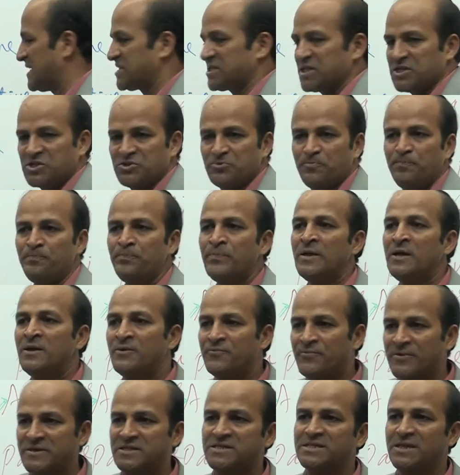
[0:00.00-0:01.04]
assertive.
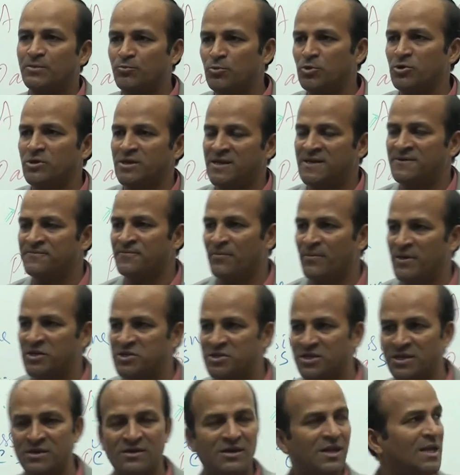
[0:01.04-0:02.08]
For some more
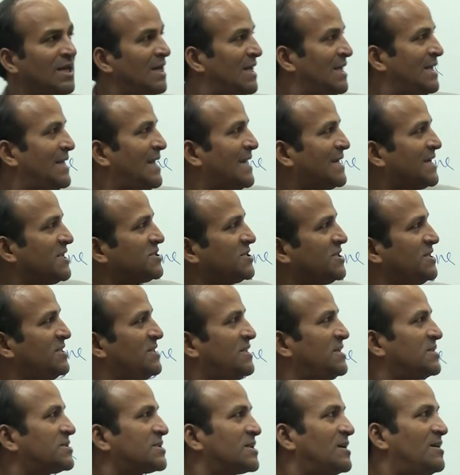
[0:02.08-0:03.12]
information, let us see
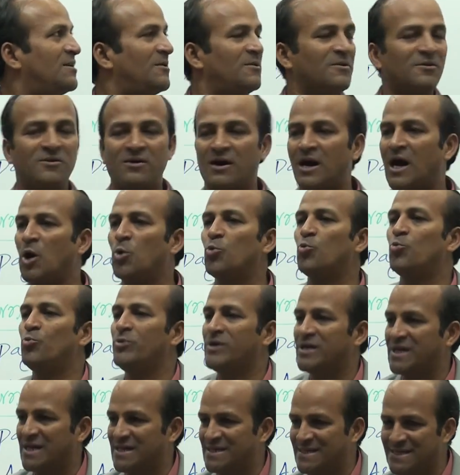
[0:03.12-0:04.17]
this uh, how
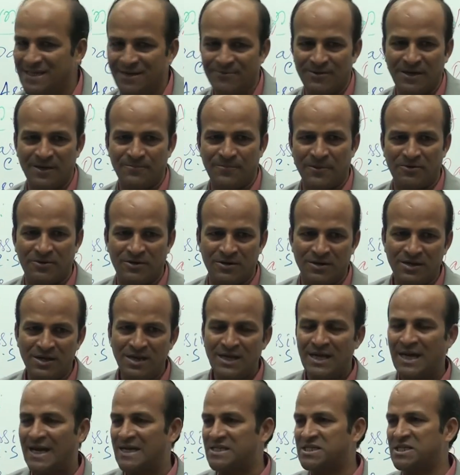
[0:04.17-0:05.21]
we can develop our
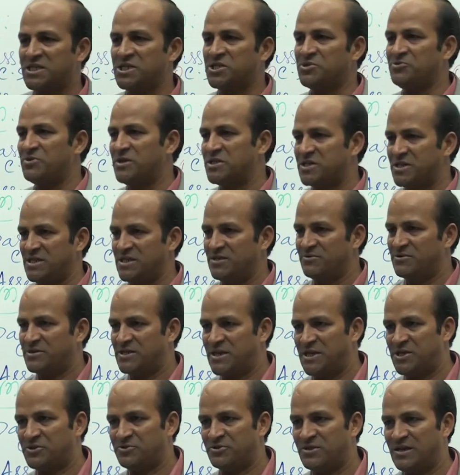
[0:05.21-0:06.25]
assertiveness in our
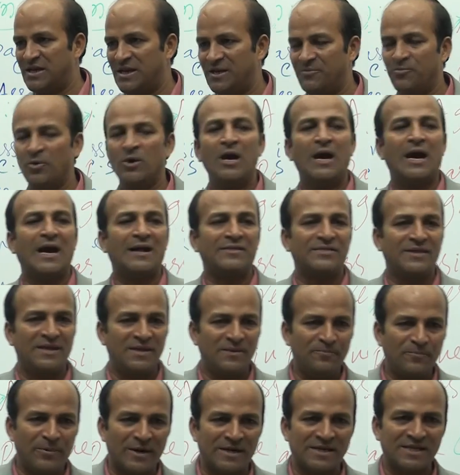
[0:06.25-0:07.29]
day-to-day -day life and the
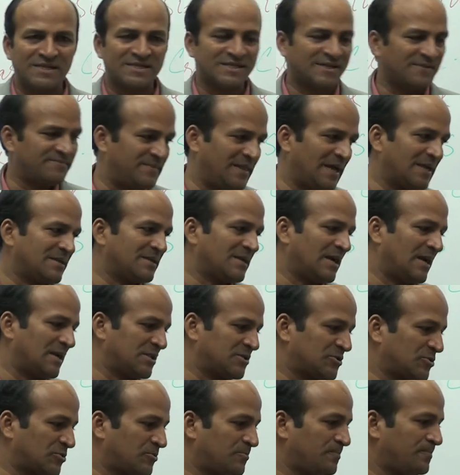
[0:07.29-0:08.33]
importance of that
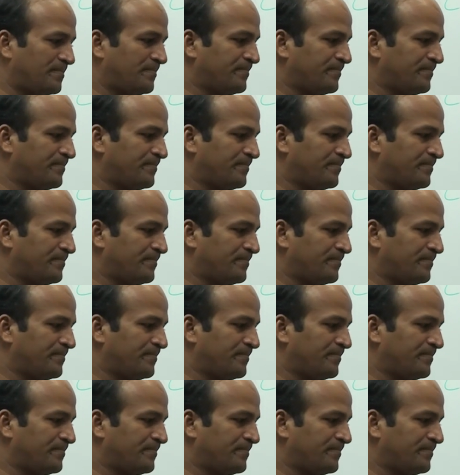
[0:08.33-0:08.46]
also.